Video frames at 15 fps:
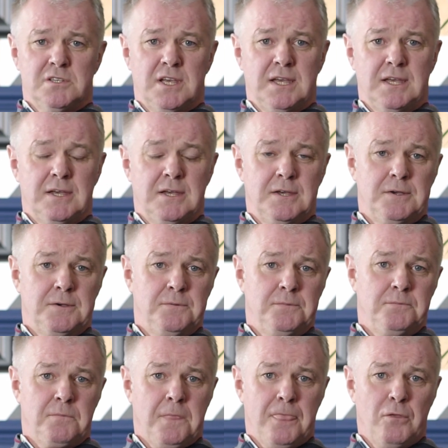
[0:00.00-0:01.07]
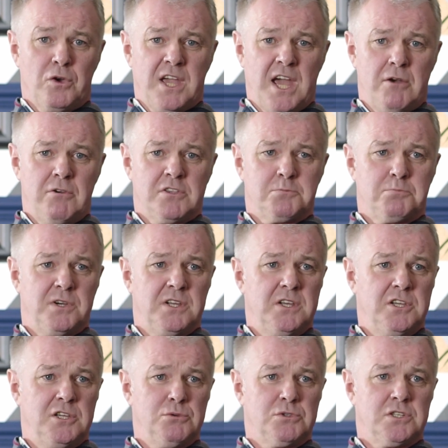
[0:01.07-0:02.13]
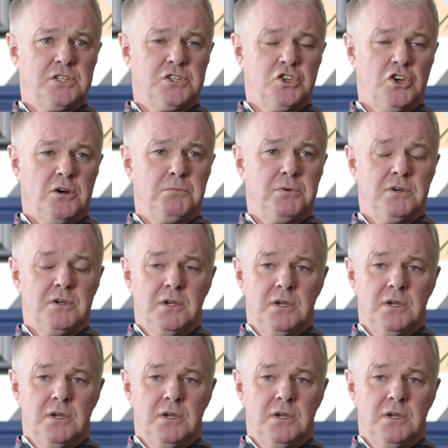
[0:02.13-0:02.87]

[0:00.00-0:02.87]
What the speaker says: You know, Gareth's pretty new to the job.